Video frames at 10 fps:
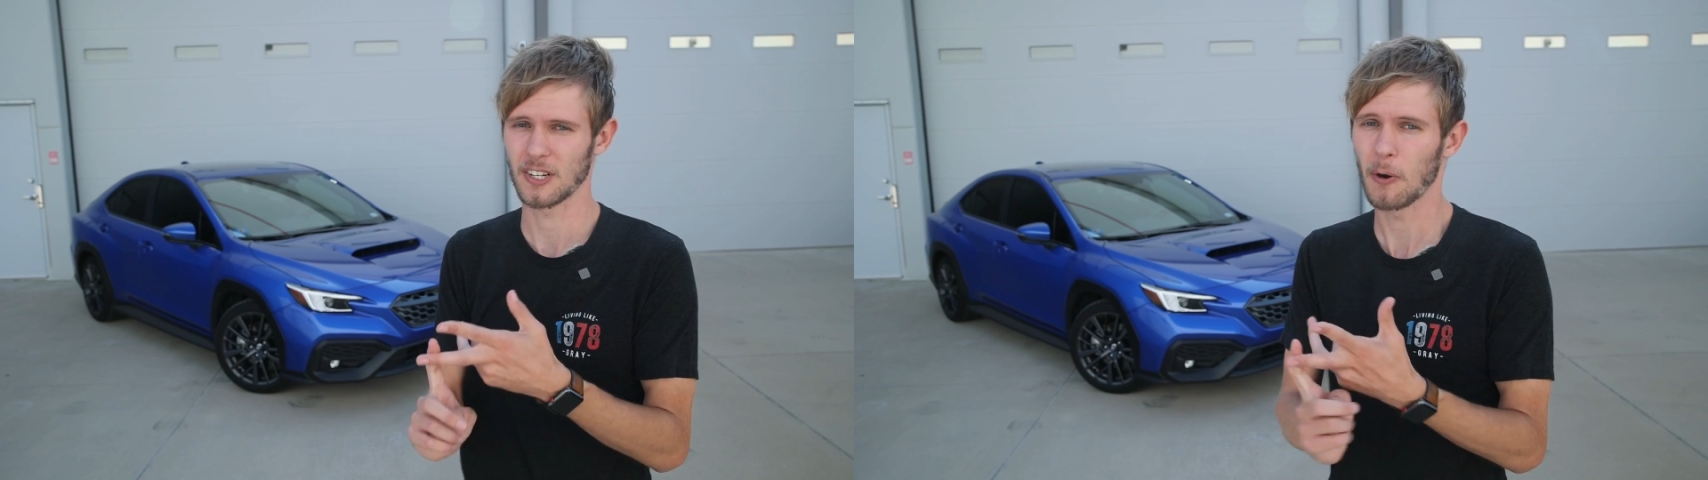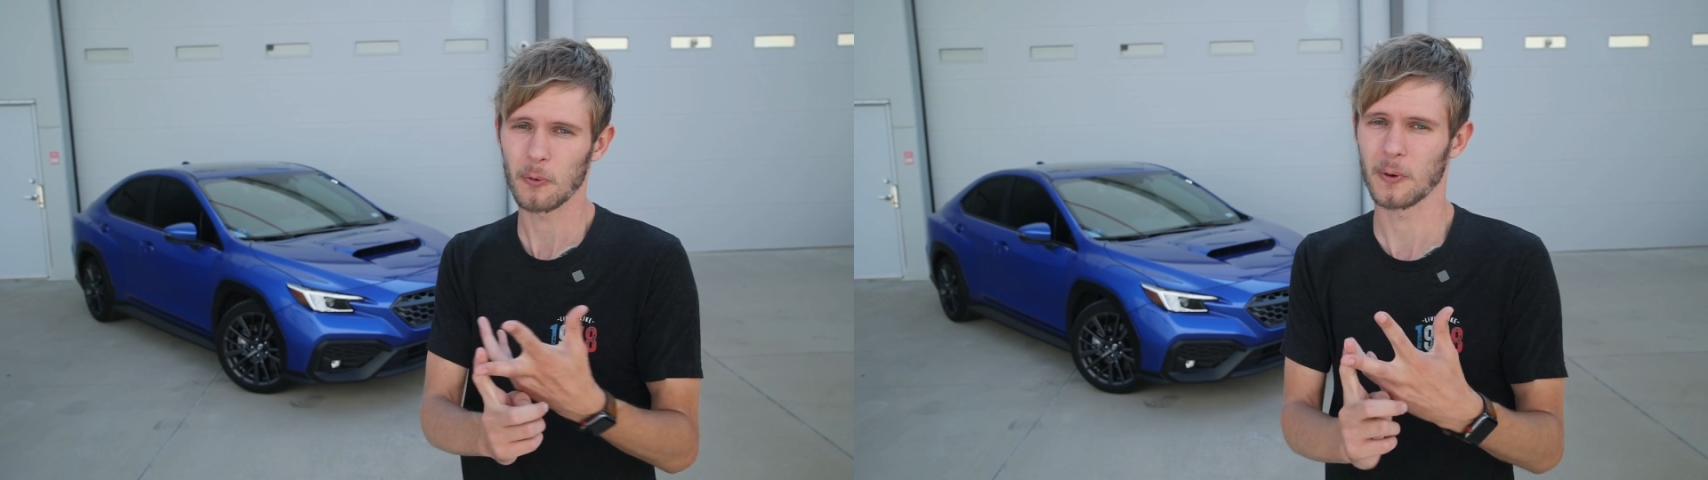
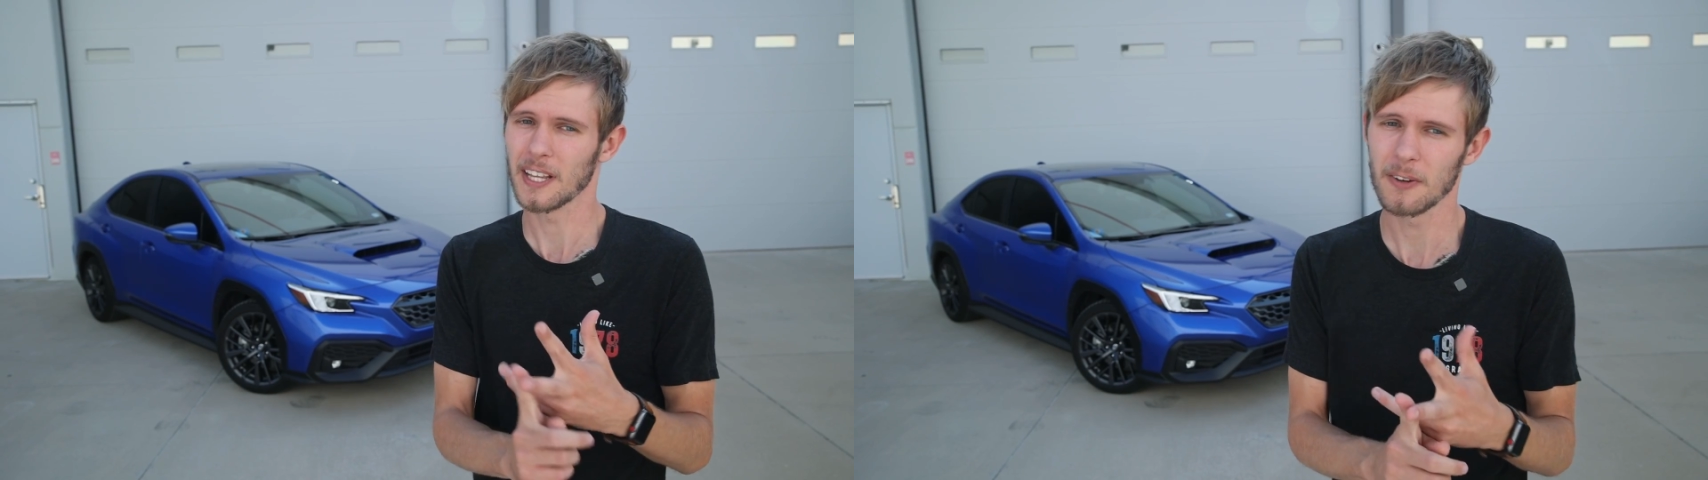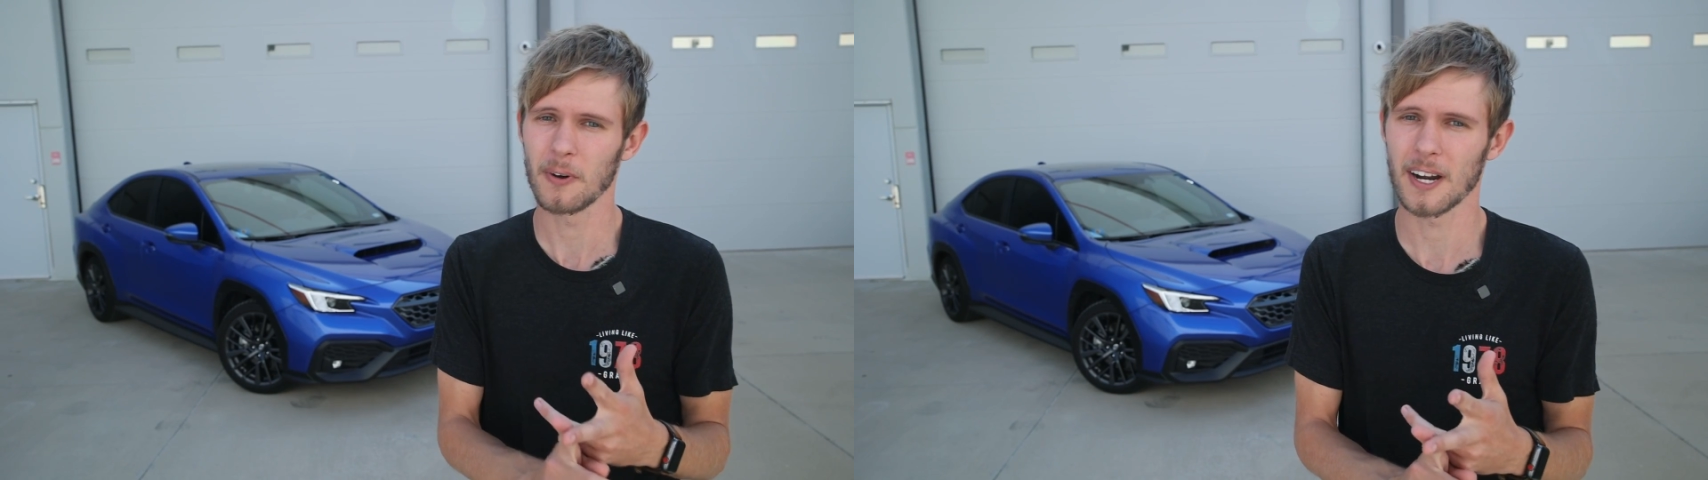don't
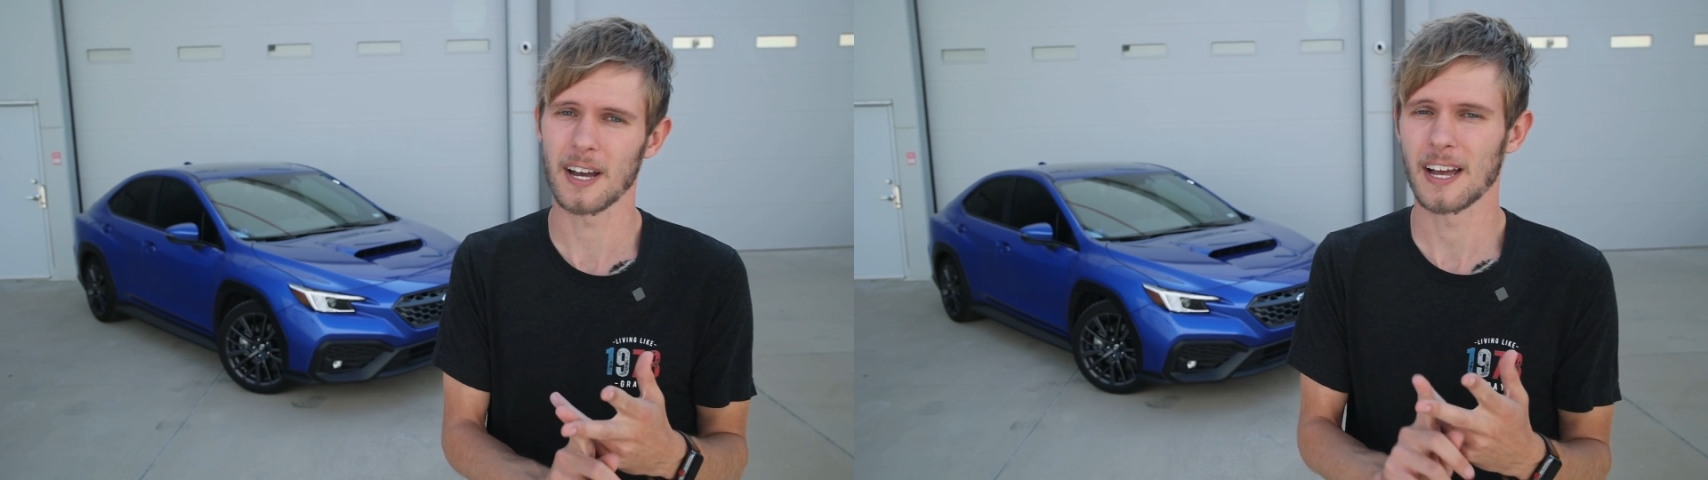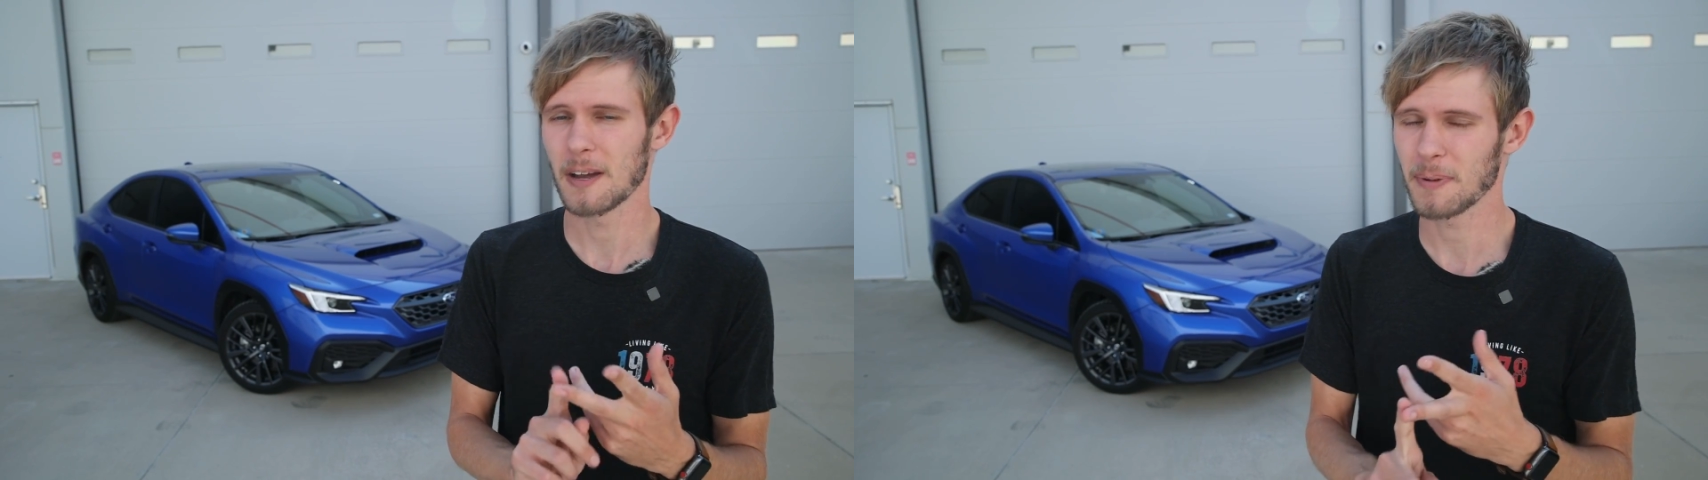really want to
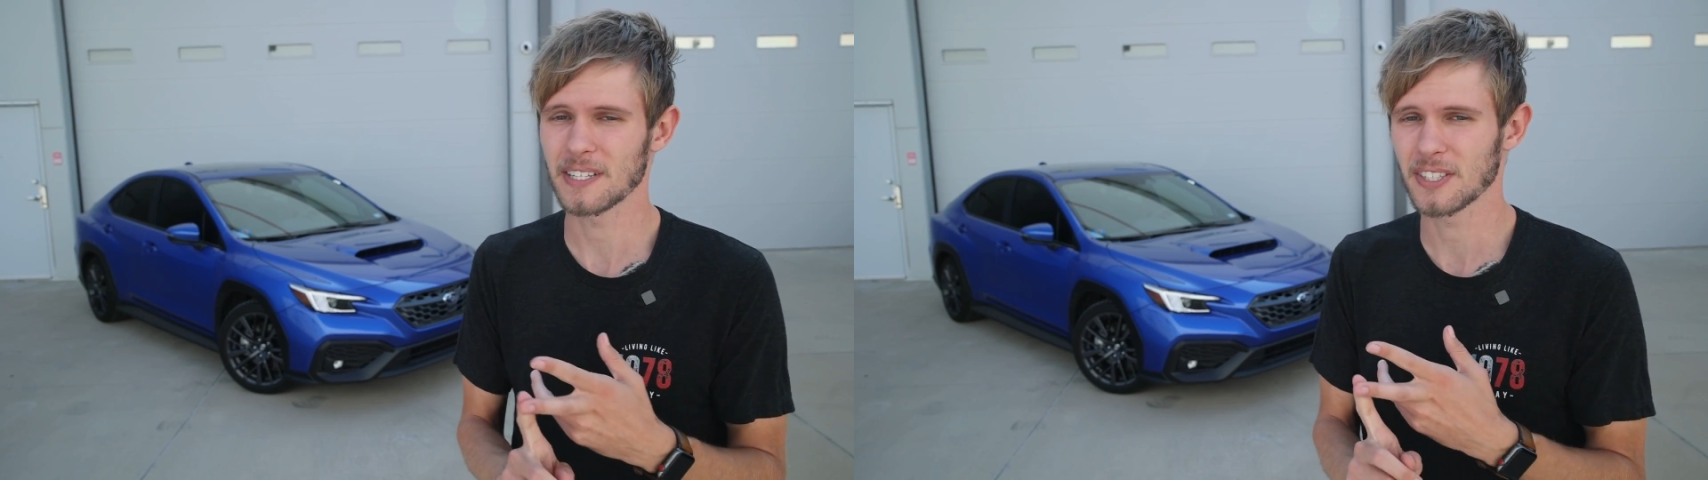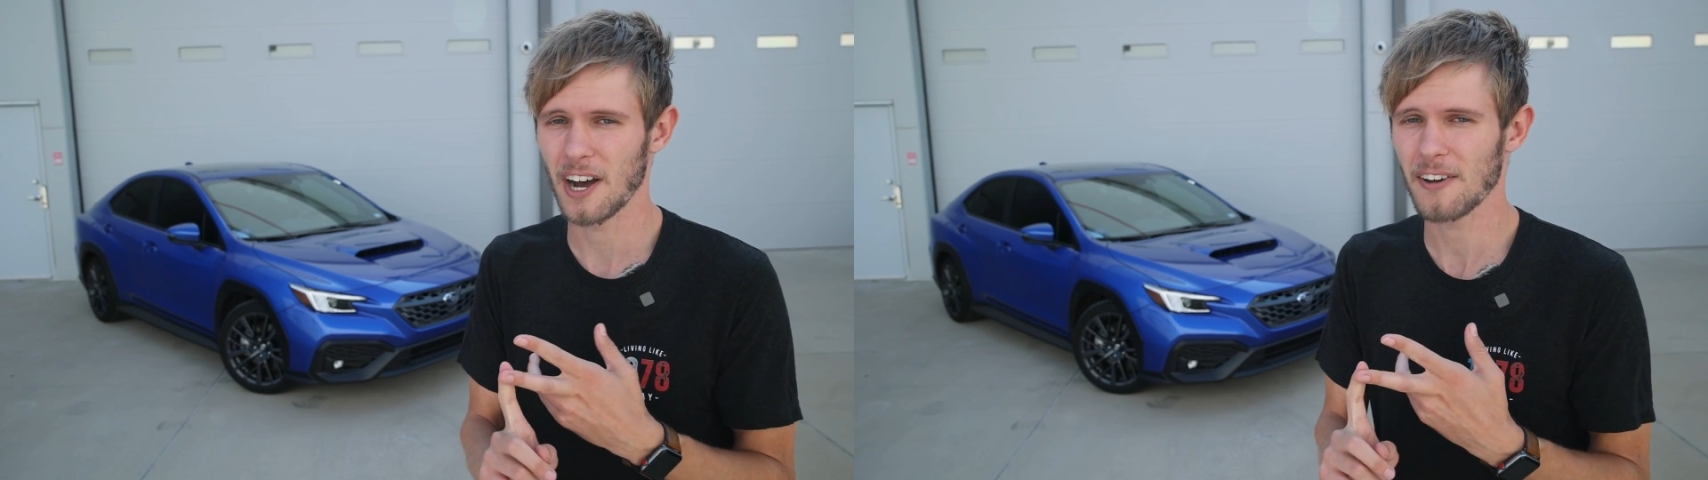
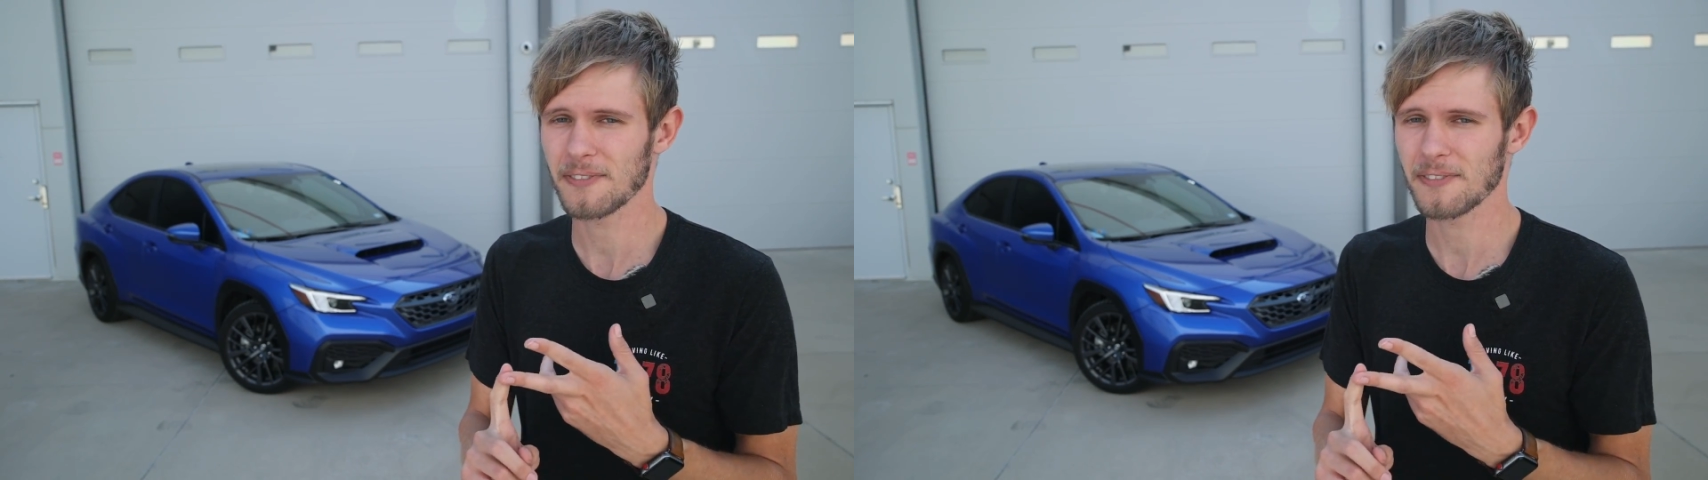piss off,